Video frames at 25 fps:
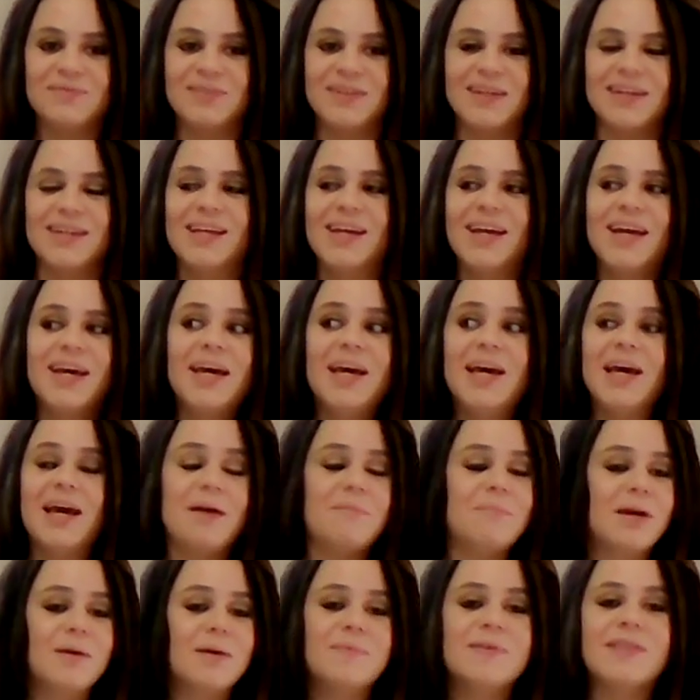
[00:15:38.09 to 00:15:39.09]
Like,
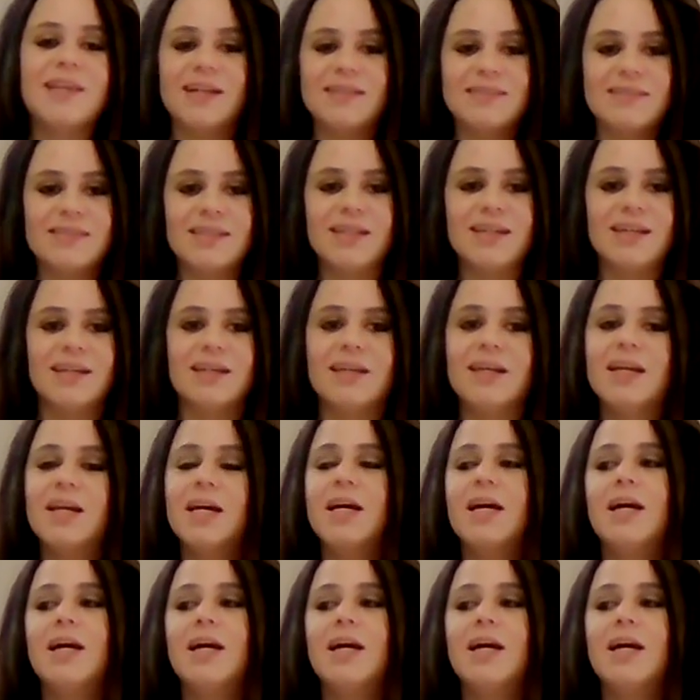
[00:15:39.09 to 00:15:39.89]
and maybe that's it.